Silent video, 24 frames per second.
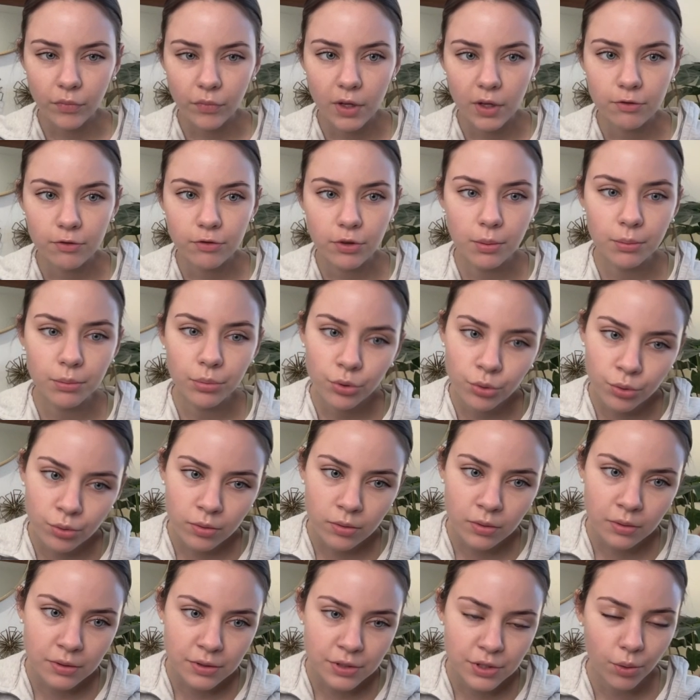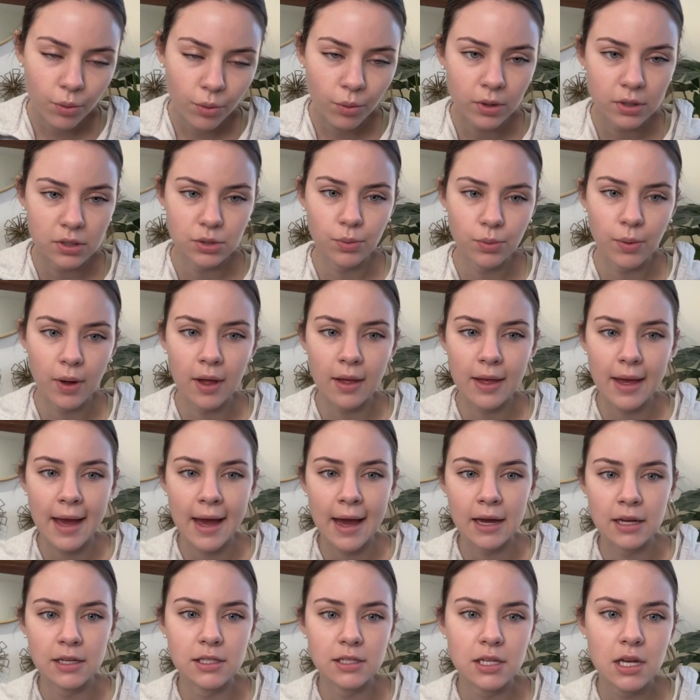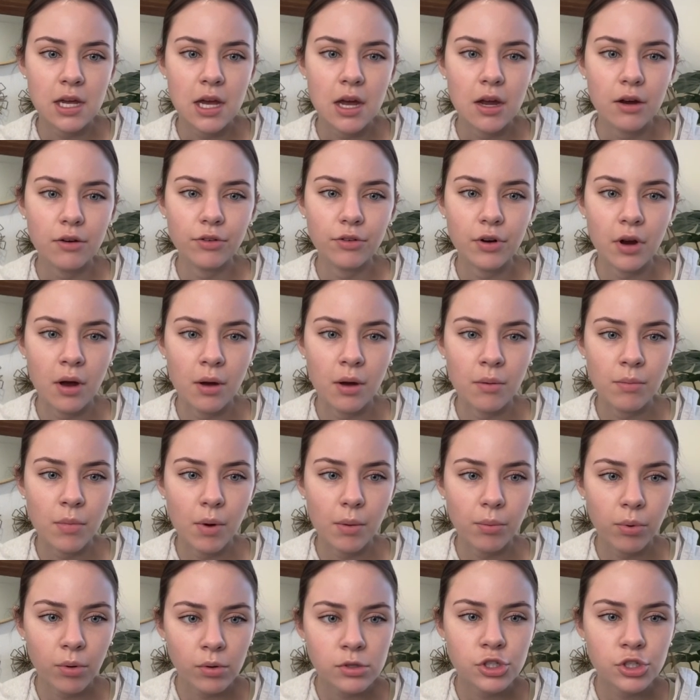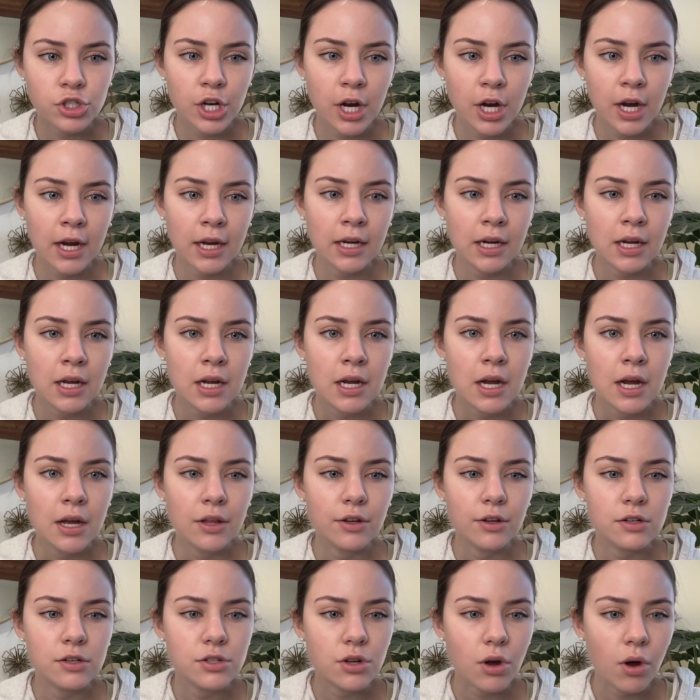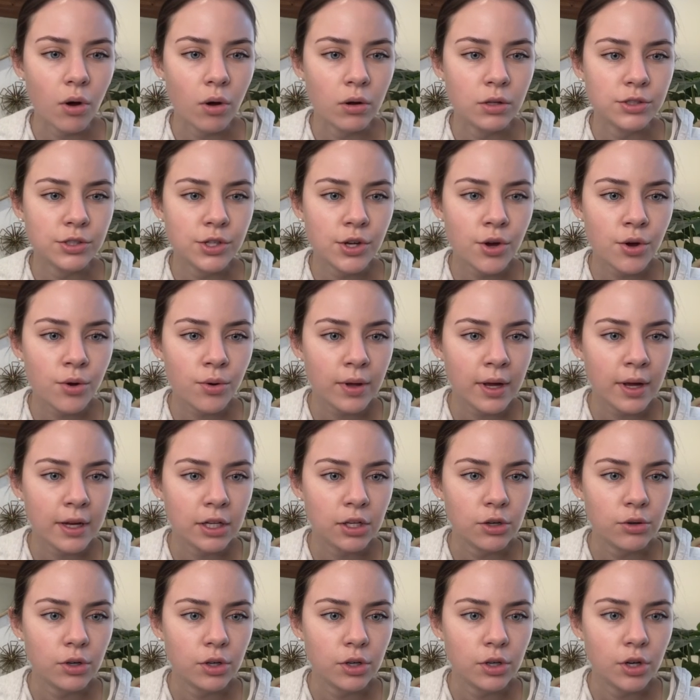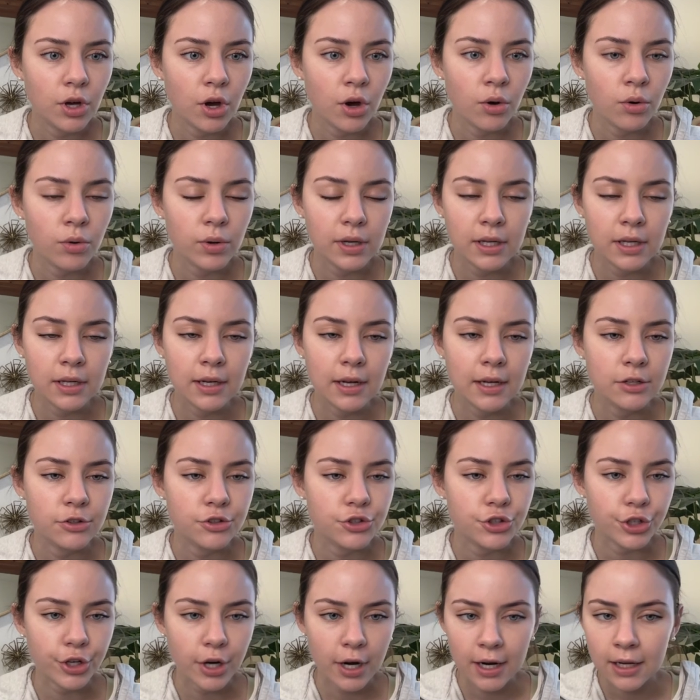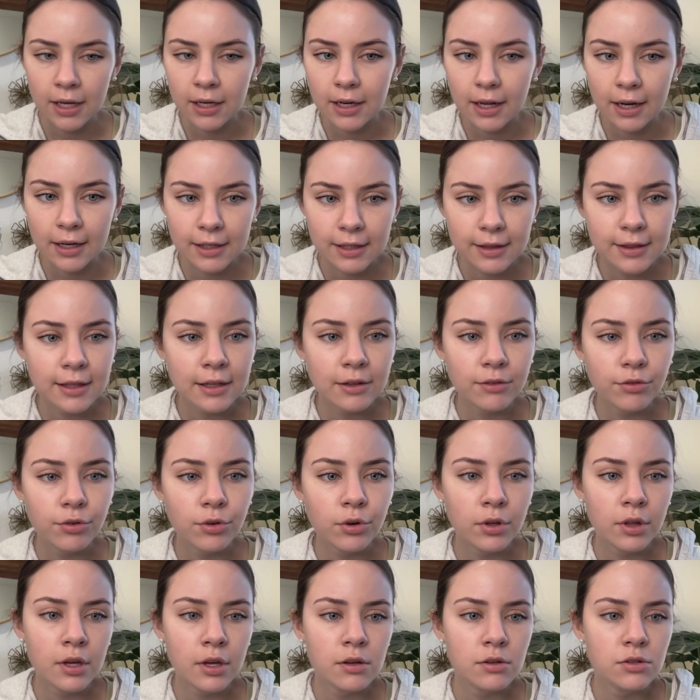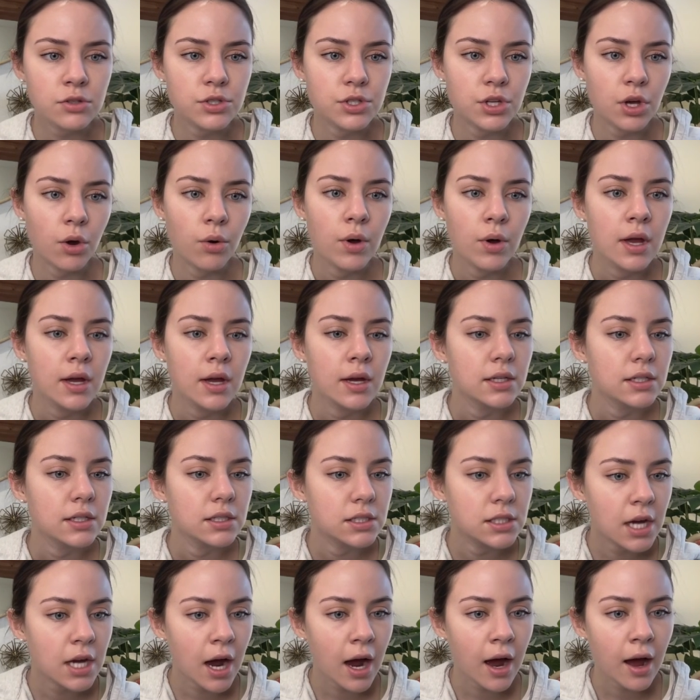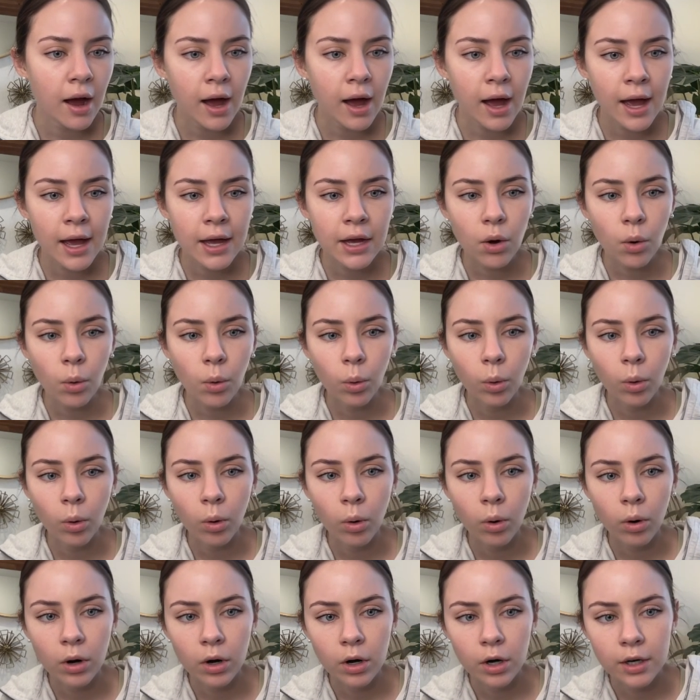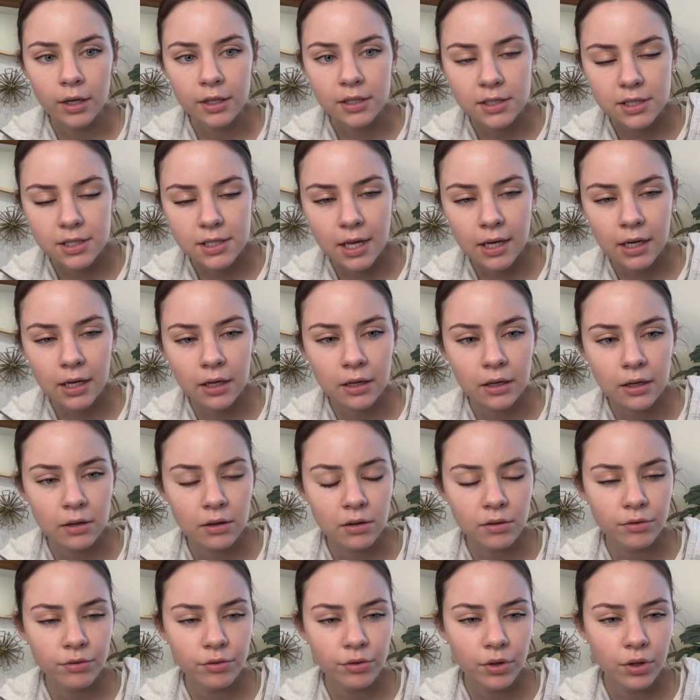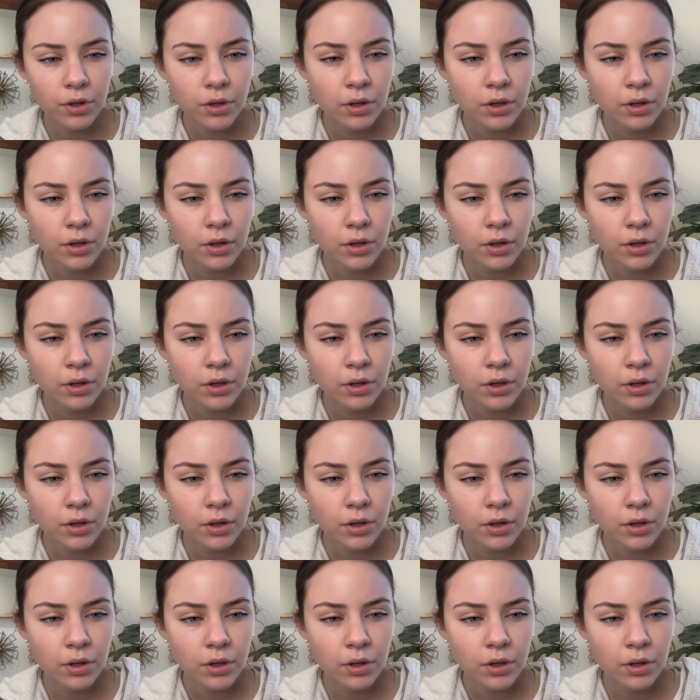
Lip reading: from pools or as well as from Pulsechain. There's also like you could go in and trade anything for those. So DAI or incentive